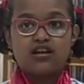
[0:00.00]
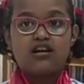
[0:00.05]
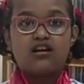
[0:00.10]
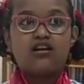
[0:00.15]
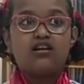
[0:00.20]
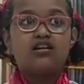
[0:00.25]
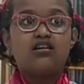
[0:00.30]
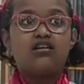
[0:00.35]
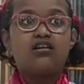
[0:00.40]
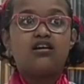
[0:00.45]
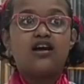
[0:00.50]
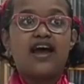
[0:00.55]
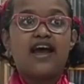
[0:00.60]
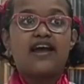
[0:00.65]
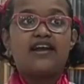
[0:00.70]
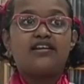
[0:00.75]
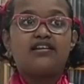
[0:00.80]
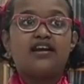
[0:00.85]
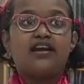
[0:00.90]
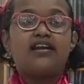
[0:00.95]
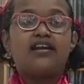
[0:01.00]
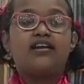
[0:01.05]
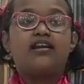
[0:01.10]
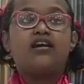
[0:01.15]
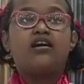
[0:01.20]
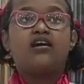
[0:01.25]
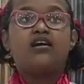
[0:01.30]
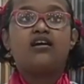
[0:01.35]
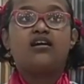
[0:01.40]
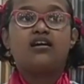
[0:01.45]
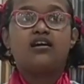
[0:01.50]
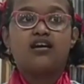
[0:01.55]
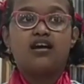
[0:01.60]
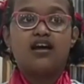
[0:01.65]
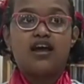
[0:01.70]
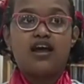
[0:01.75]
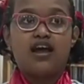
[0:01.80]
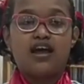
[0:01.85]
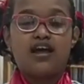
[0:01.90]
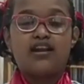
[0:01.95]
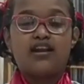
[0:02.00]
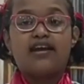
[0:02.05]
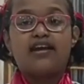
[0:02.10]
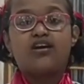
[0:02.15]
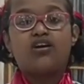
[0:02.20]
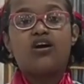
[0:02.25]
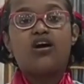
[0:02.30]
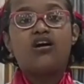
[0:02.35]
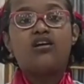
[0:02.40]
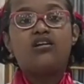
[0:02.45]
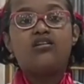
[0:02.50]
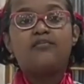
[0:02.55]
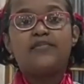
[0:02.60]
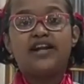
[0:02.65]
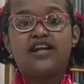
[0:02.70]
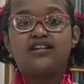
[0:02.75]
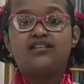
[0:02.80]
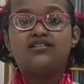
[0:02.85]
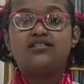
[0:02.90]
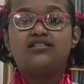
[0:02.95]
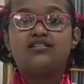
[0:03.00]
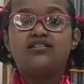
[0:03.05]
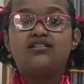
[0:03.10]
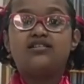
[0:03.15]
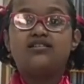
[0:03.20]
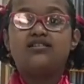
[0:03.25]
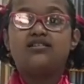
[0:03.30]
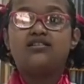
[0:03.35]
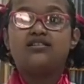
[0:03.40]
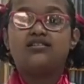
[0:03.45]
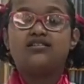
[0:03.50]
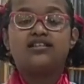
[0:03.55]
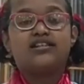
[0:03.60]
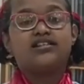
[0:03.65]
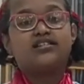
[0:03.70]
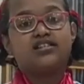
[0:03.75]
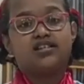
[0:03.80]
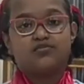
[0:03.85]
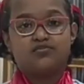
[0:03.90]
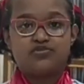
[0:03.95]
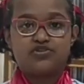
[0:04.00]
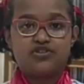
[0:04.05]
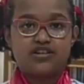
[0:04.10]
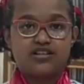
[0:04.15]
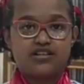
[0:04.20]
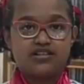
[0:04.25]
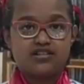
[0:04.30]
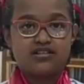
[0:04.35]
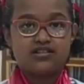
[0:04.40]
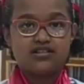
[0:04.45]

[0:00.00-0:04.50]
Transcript: And, uh, I got and, medals in? and I got medals in uh, six subjects.